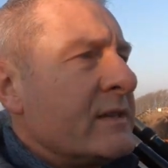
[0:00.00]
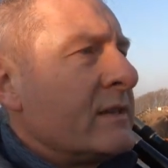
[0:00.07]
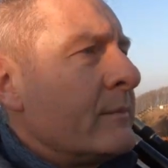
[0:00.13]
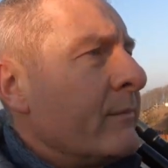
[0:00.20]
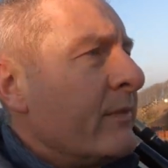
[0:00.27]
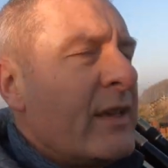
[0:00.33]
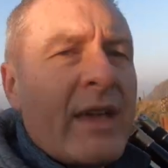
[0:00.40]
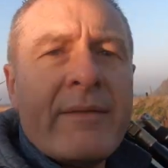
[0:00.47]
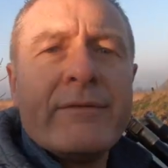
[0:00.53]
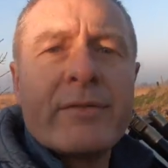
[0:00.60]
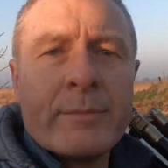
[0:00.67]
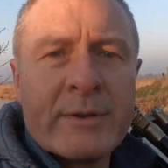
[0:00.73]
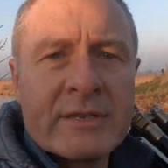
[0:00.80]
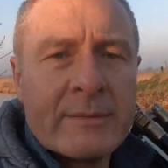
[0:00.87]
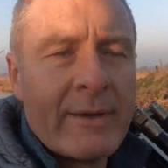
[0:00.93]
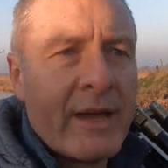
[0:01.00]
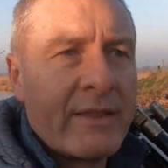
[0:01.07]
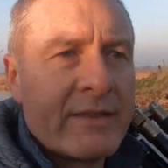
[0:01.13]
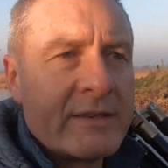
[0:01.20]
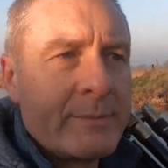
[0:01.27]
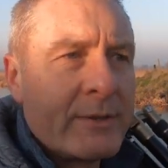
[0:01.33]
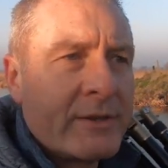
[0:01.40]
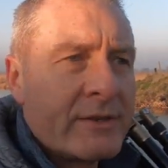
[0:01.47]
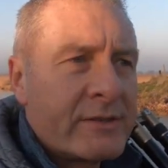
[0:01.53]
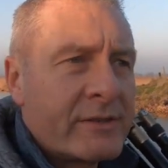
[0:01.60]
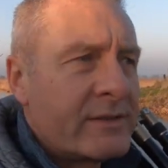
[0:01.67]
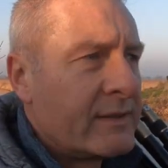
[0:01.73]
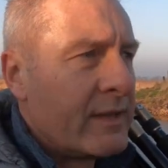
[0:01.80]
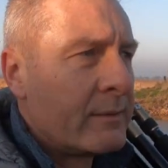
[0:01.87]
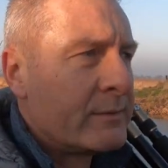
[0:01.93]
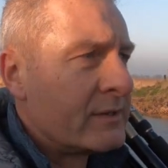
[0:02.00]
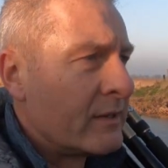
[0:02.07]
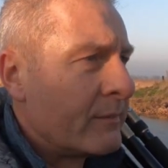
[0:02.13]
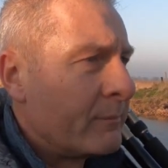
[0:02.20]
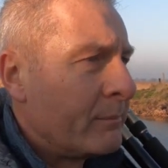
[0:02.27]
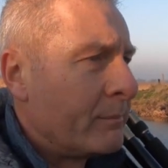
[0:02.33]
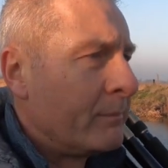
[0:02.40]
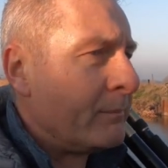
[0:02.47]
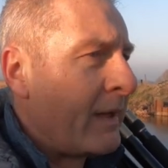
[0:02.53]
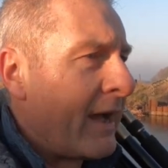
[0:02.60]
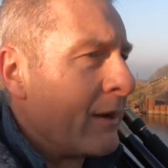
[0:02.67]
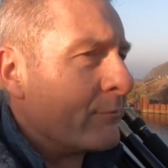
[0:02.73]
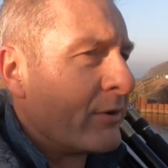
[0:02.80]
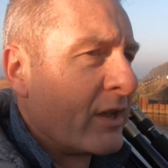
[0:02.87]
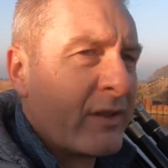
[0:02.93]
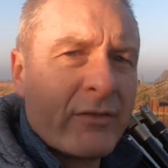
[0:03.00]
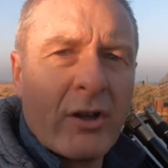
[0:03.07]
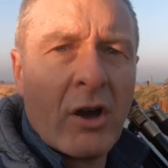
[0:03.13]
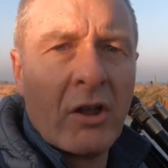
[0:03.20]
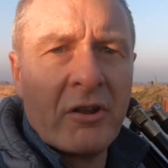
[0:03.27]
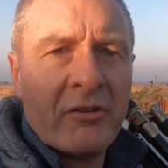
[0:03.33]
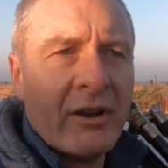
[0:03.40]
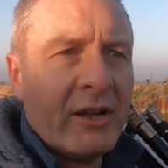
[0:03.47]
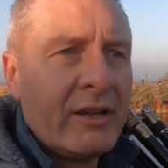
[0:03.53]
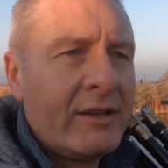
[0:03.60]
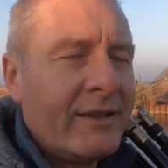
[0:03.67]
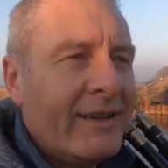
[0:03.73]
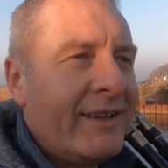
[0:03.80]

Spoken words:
something infamous about this, because there was a outbreak of cholera,